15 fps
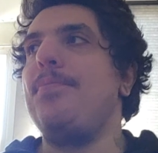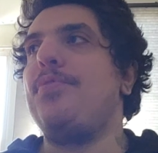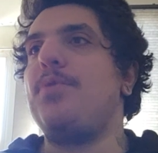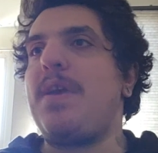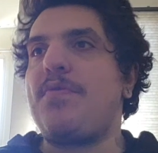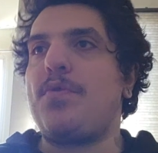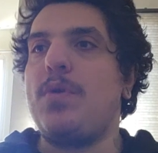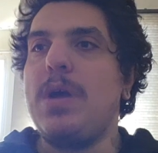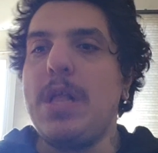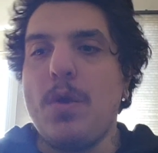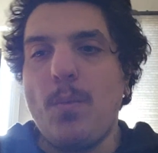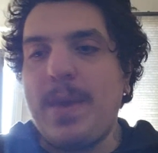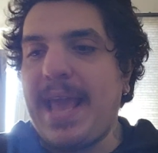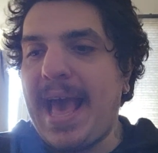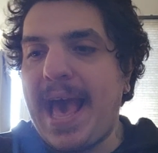So
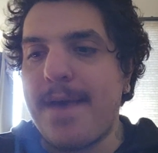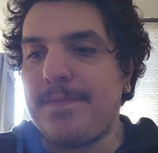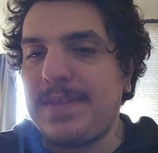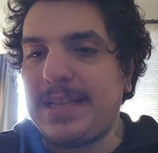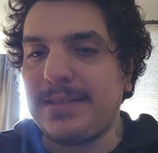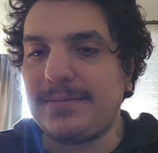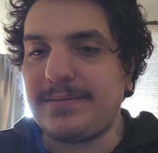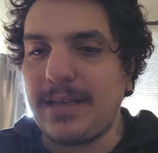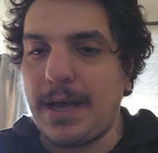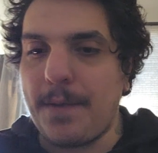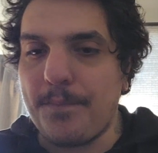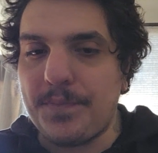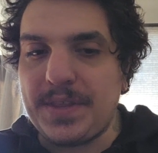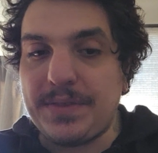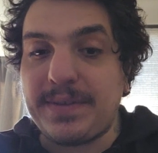we have this
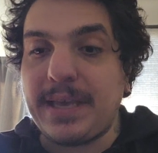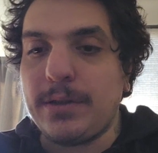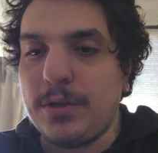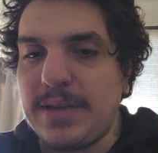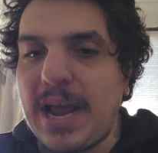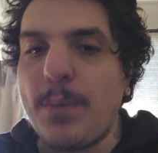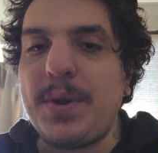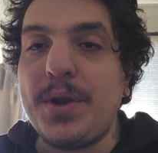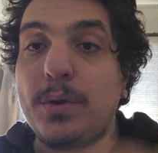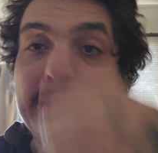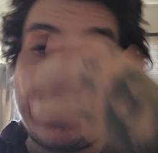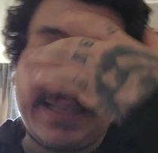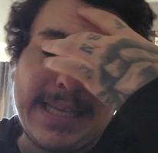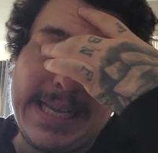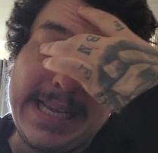killer. Now we know
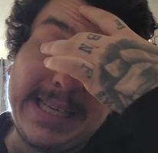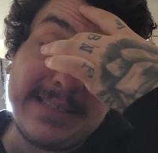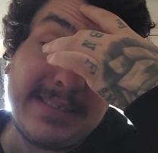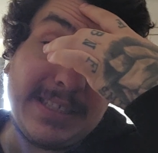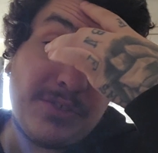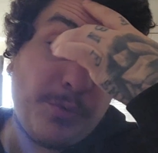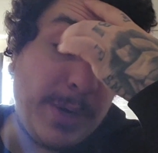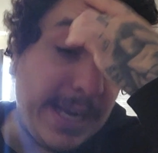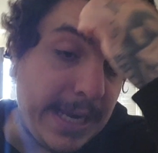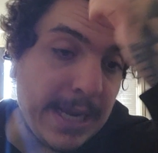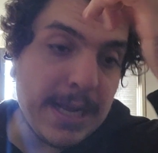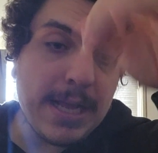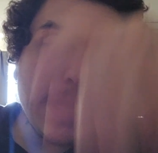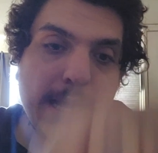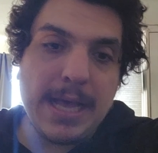that he is a tree
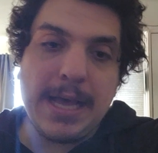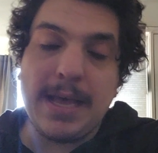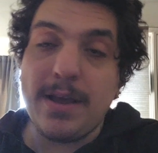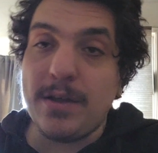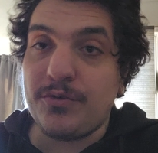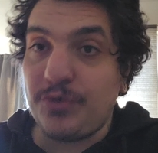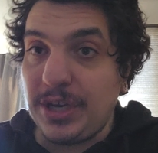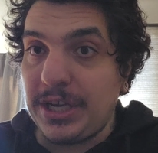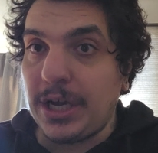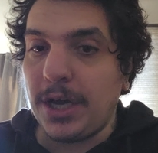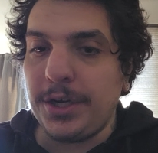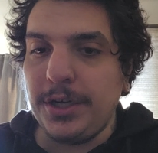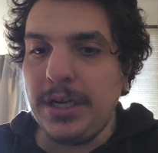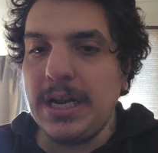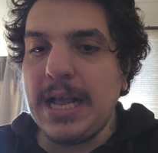
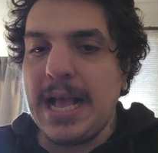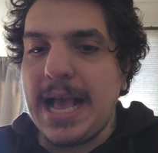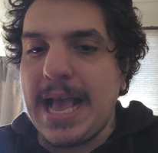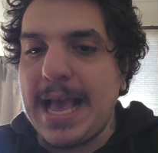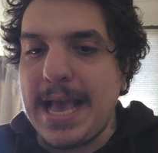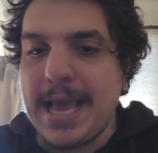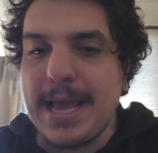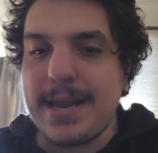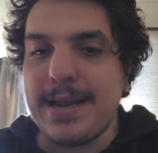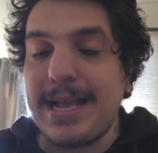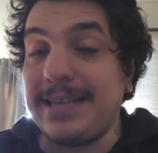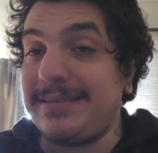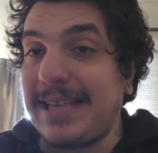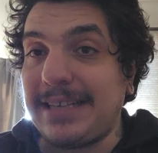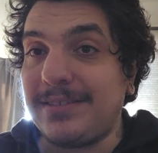cutter, and
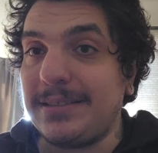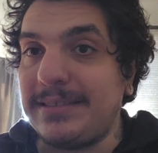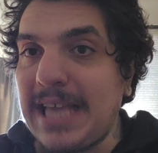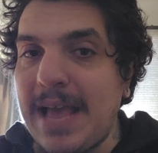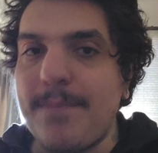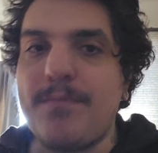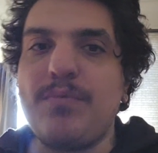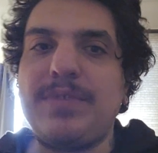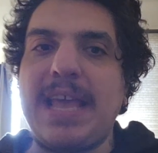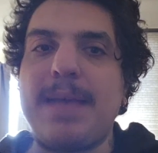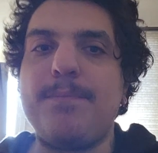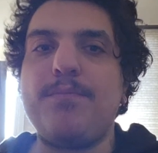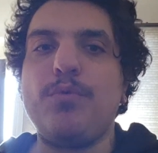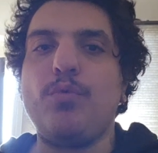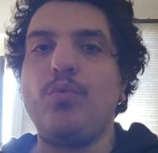it's thanks to Deb
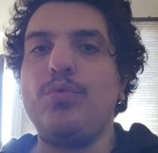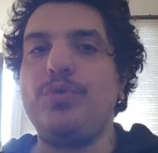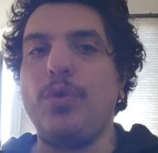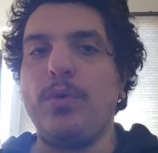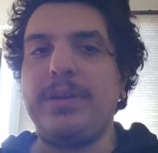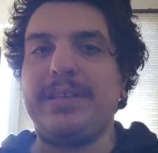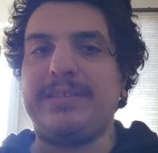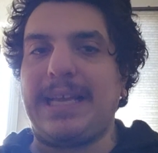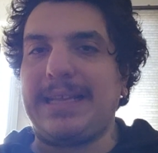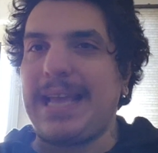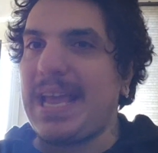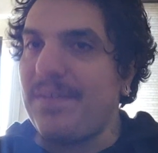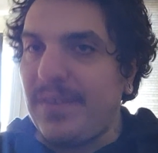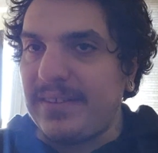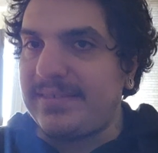who noticed that
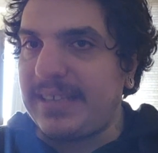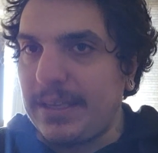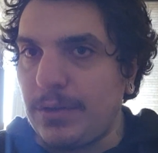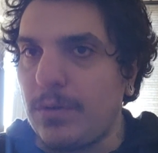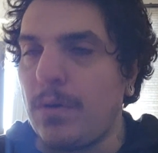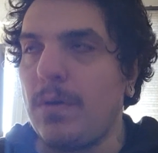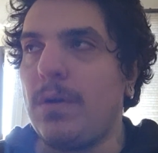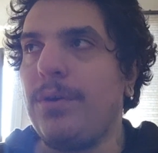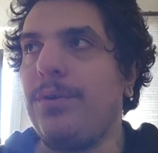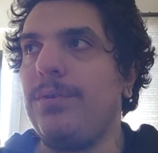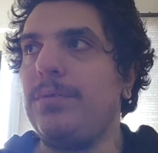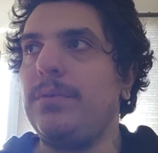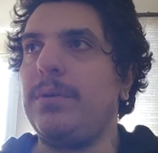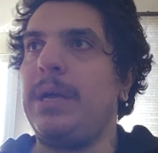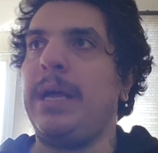every
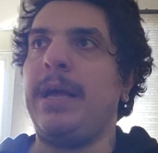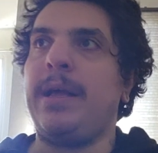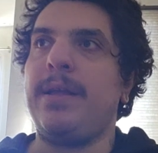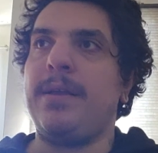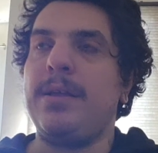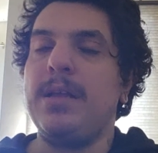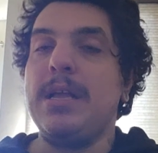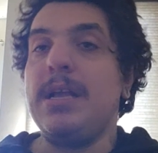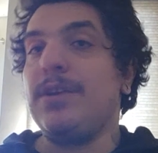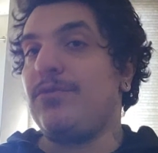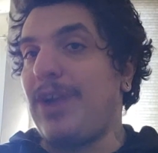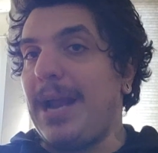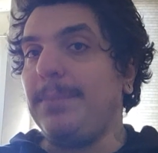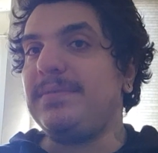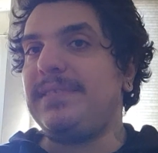single
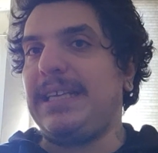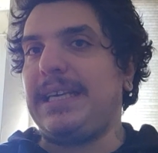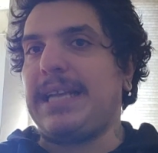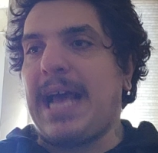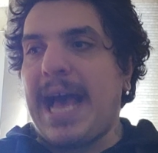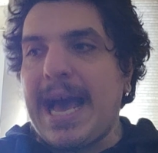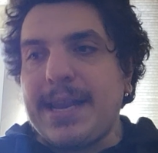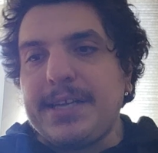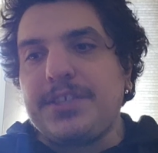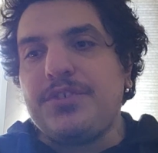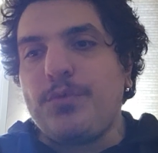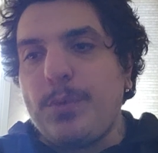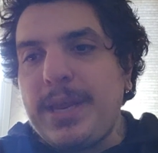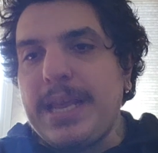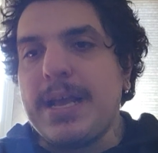crime scene had a
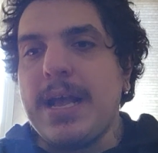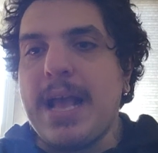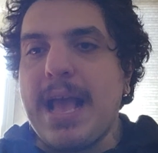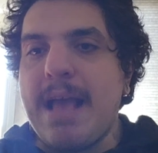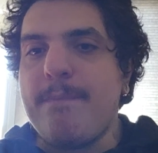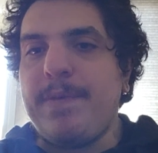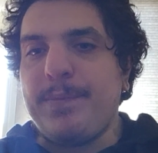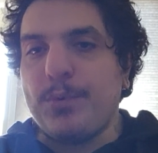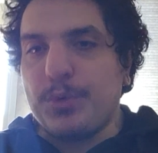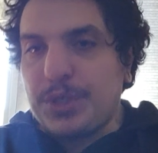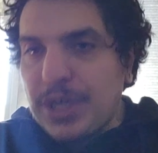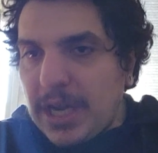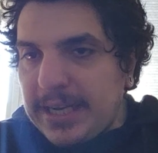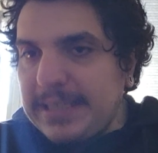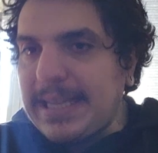tree, and people were
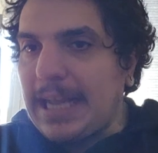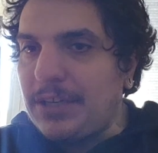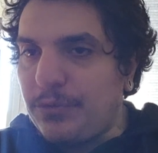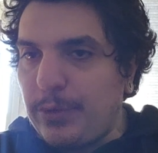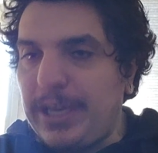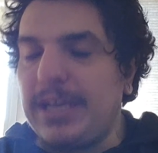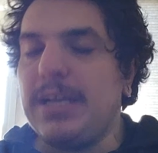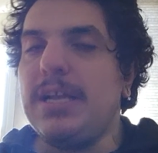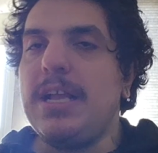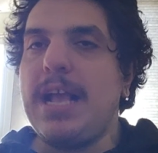cutting that tree.